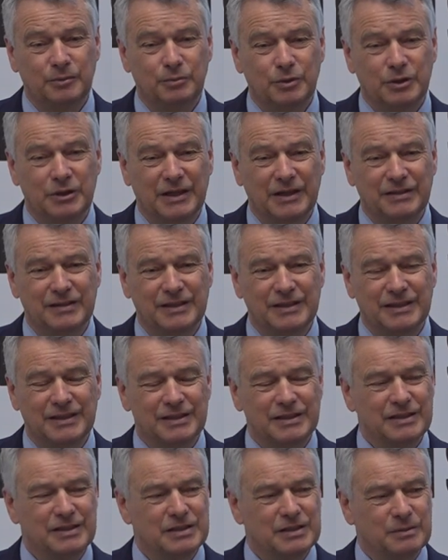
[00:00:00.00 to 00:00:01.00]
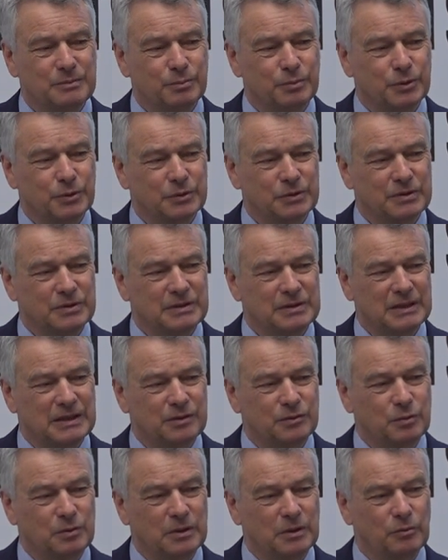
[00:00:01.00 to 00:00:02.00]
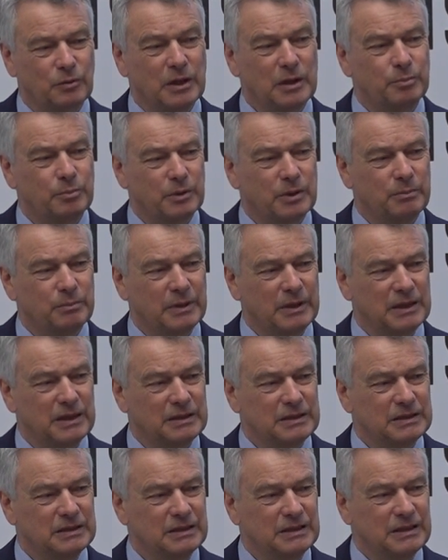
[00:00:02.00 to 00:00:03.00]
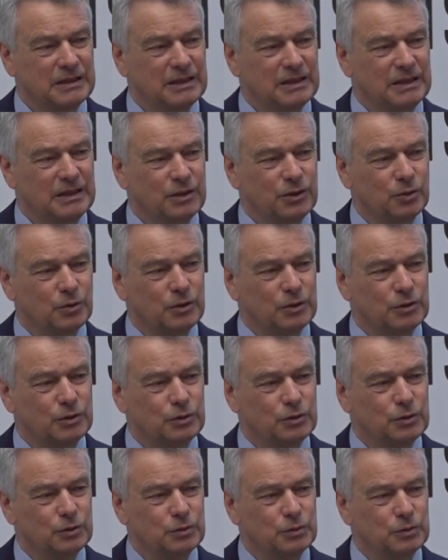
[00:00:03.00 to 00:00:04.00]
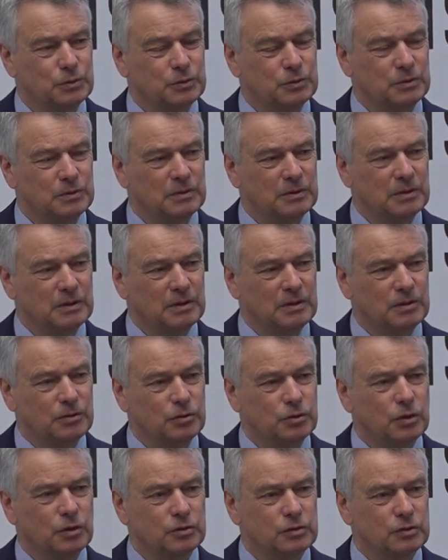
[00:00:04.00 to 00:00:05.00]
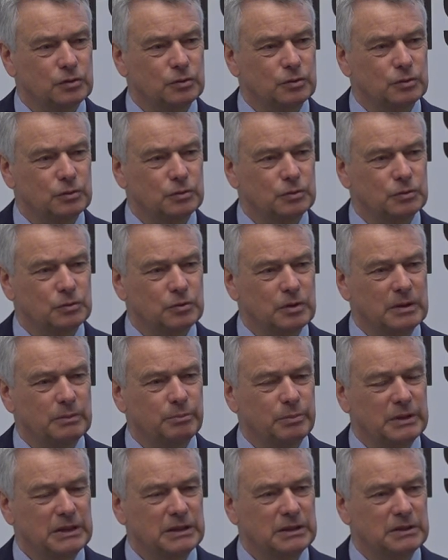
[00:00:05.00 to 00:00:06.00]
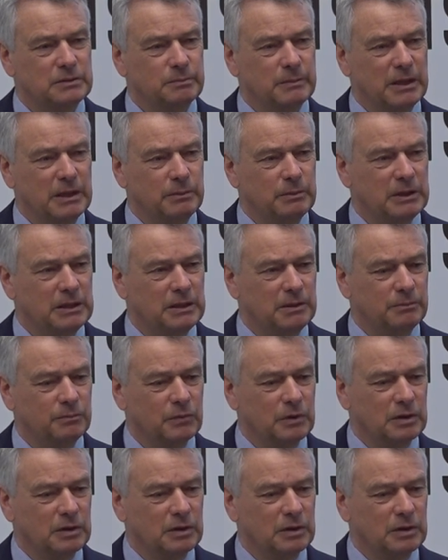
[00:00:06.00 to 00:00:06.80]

but I think it is important that we are well prepared in order to not to repeat maybe